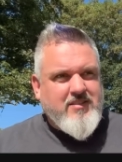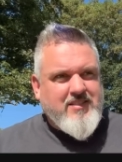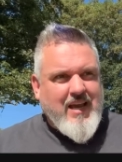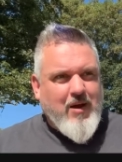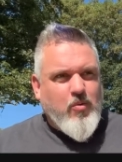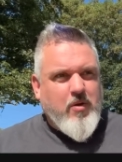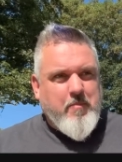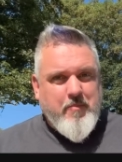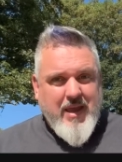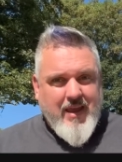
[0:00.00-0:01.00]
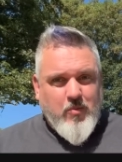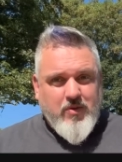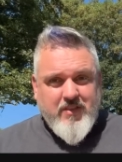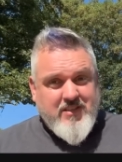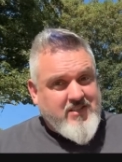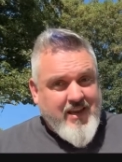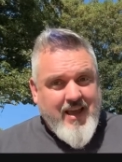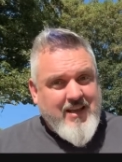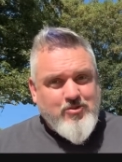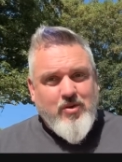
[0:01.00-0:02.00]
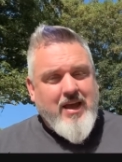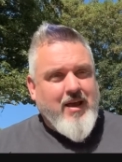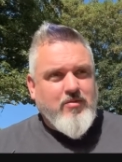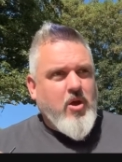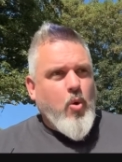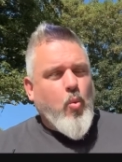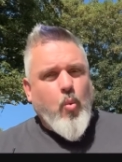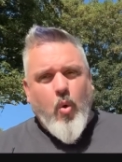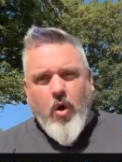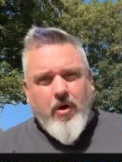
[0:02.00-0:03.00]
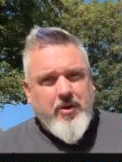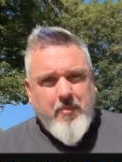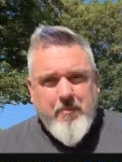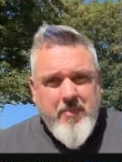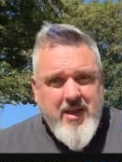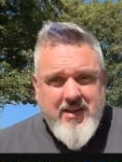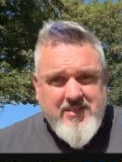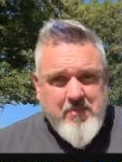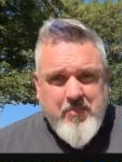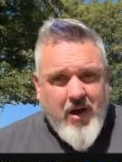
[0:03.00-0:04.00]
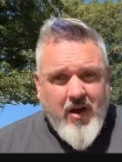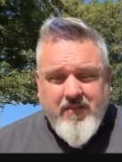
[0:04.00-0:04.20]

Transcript: tower bit with the stairs round, what an amazing part of a